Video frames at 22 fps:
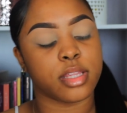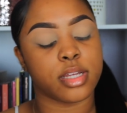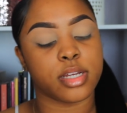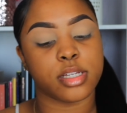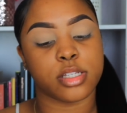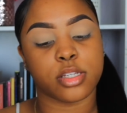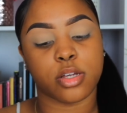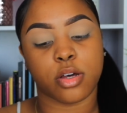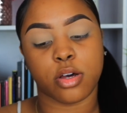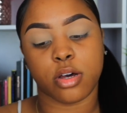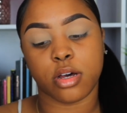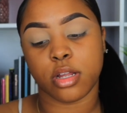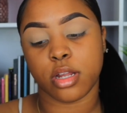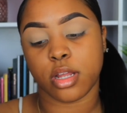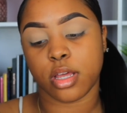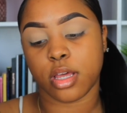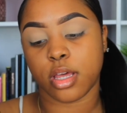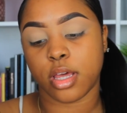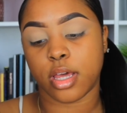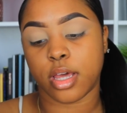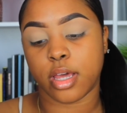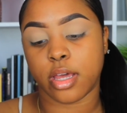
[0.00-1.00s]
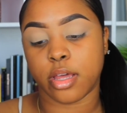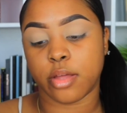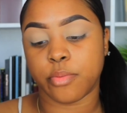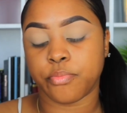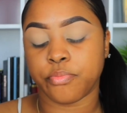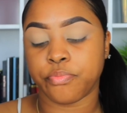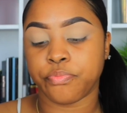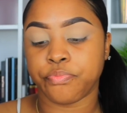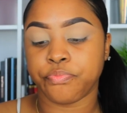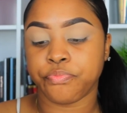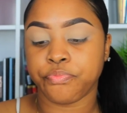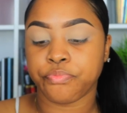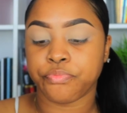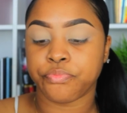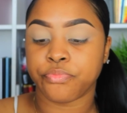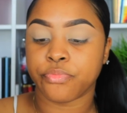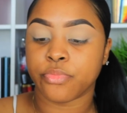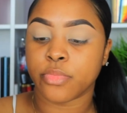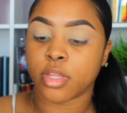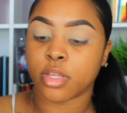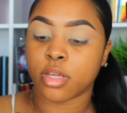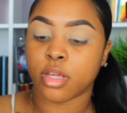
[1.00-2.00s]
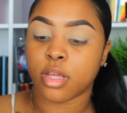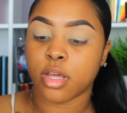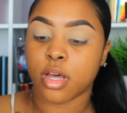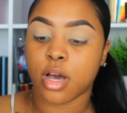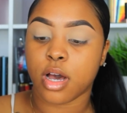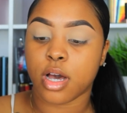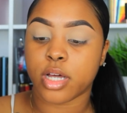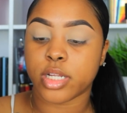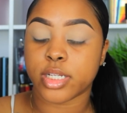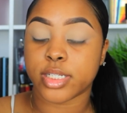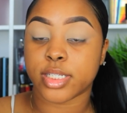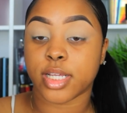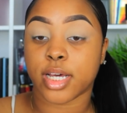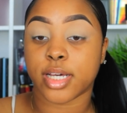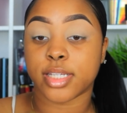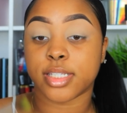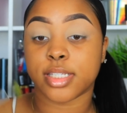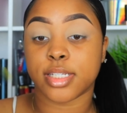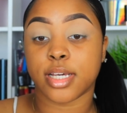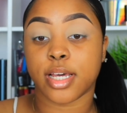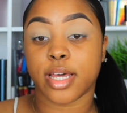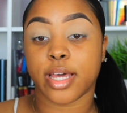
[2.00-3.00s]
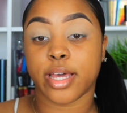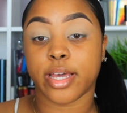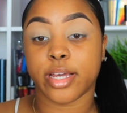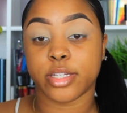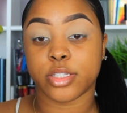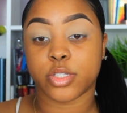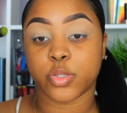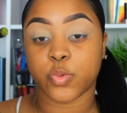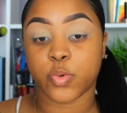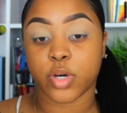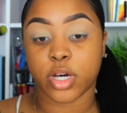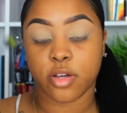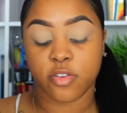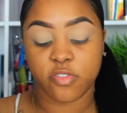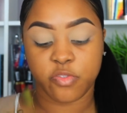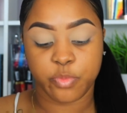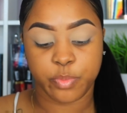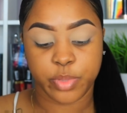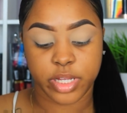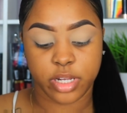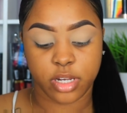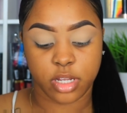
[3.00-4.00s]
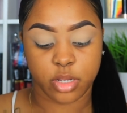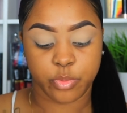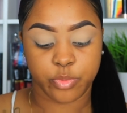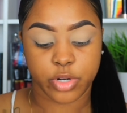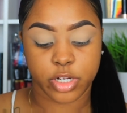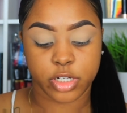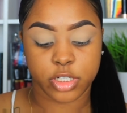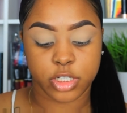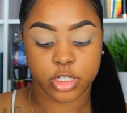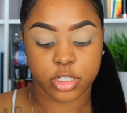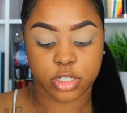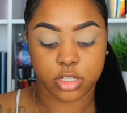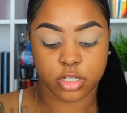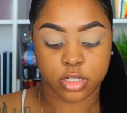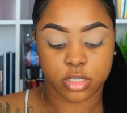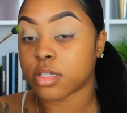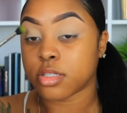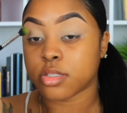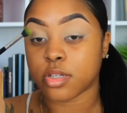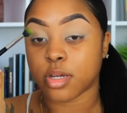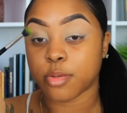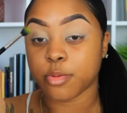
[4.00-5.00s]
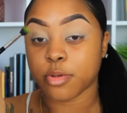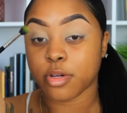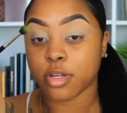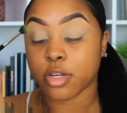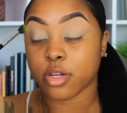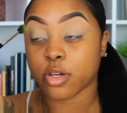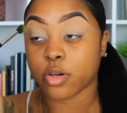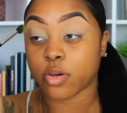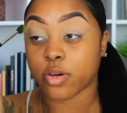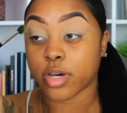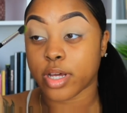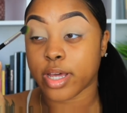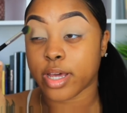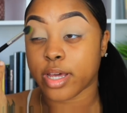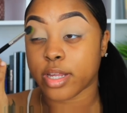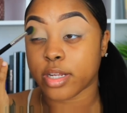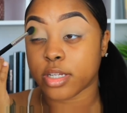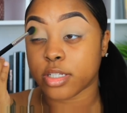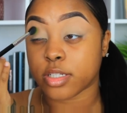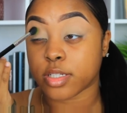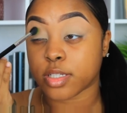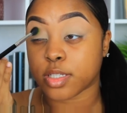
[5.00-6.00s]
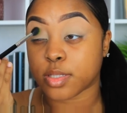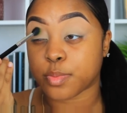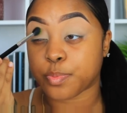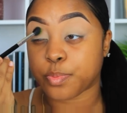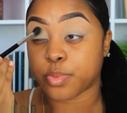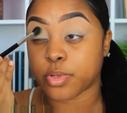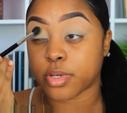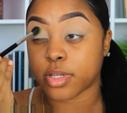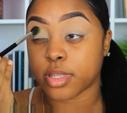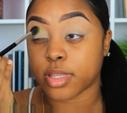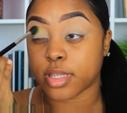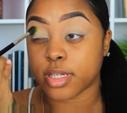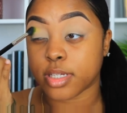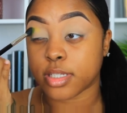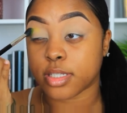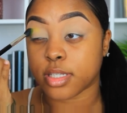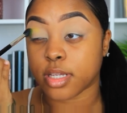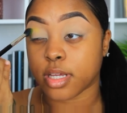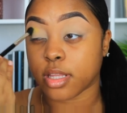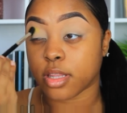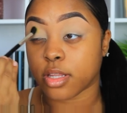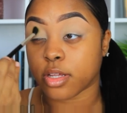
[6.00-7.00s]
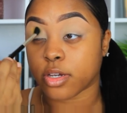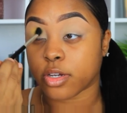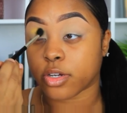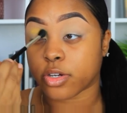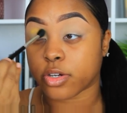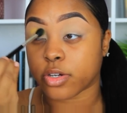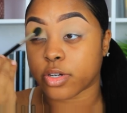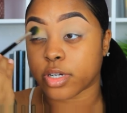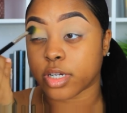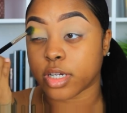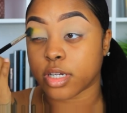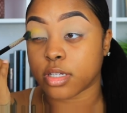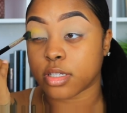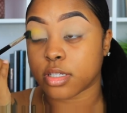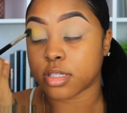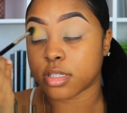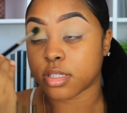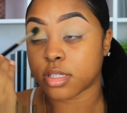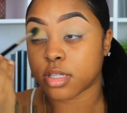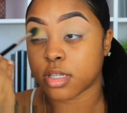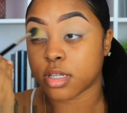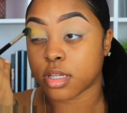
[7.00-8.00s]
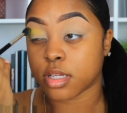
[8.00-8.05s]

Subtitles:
this on a Anastasia A12 blending brush. So I'm gonna go ahead and just put this in the crease.